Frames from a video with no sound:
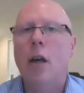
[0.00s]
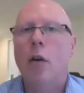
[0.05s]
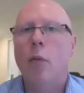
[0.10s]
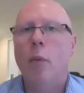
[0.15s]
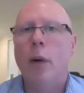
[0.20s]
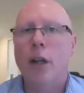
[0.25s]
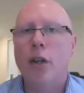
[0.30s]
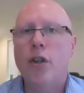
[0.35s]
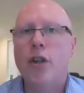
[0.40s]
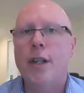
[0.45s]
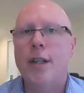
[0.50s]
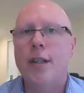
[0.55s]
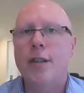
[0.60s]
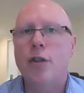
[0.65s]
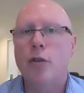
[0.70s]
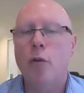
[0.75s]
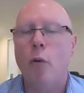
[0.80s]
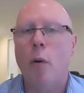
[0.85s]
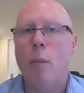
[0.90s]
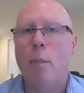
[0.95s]
which is
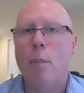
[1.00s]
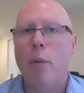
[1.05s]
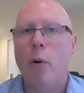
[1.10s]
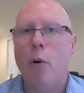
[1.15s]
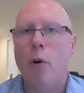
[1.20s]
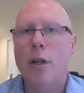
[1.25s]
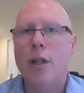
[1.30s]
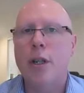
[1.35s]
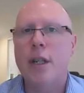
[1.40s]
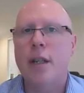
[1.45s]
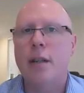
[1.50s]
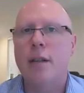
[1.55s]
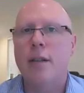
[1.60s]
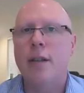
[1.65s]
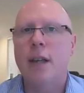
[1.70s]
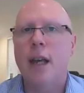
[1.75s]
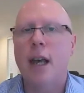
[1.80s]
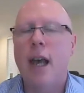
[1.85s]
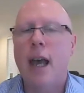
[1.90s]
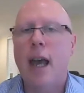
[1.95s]
so important
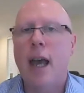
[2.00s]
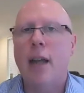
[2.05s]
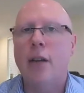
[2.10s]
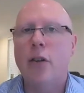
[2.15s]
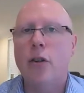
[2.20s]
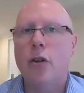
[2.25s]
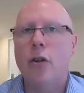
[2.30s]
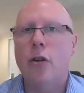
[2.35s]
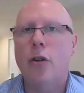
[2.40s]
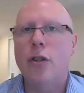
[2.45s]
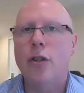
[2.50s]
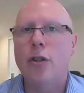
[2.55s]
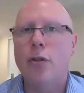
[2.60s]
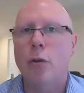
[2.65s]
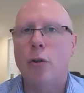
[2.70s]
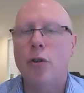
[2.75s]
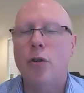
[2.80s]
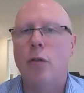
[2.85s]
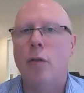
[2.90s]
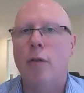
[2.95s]
in your
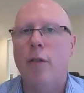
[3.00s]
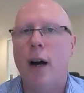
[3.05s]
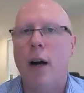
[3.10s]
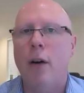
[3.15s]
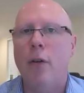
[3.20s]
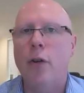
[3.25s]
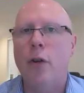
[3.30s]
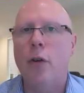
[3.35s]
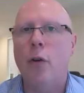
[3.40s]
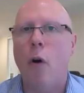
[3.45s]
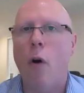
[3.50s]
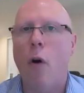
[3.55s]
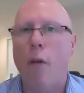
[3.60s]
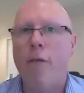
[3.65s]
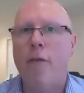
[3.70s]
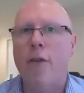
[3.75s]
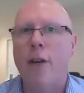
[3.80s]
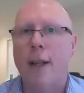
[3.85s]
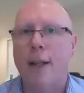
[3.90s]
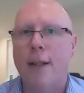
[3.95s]
social value
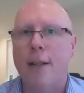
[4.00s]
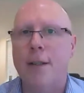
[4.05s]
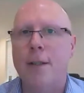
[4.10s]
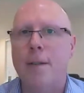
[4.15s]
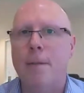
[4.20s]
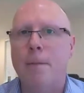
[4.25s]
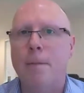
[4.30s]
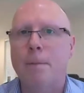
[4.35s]
offerings.